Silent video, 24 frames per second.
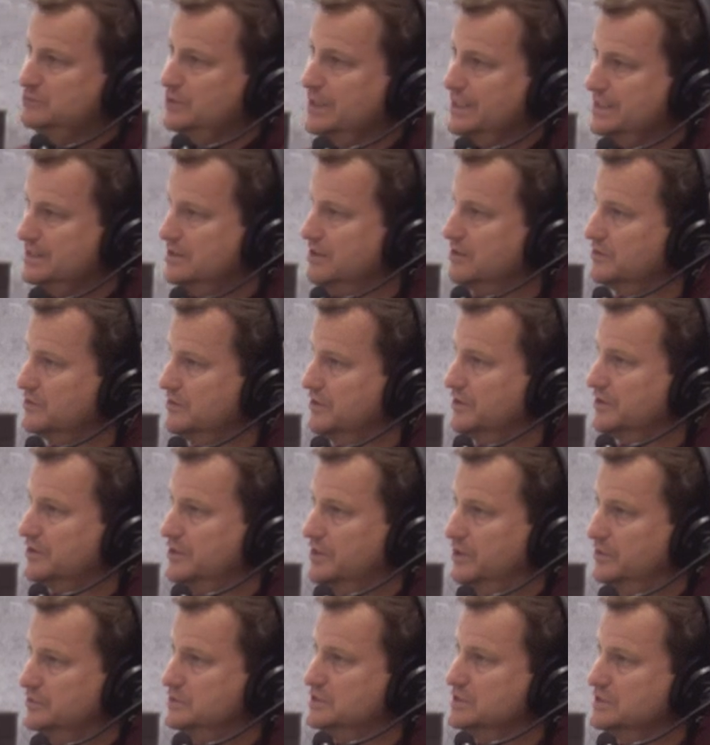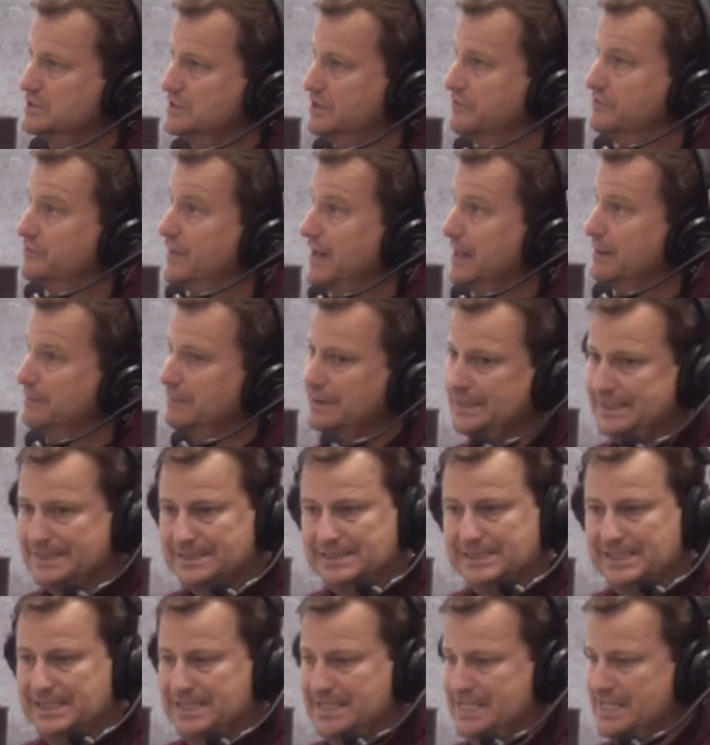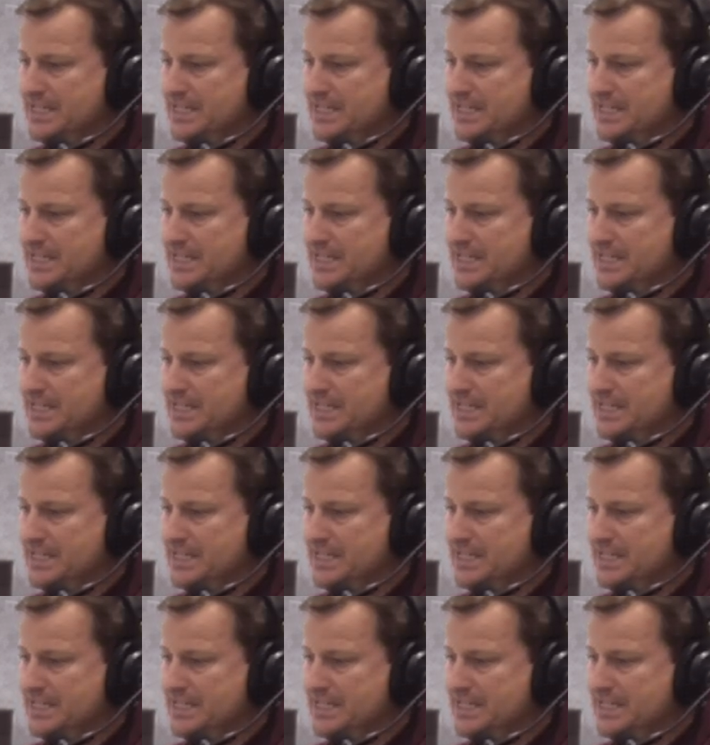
try to talk to their coaches, their families.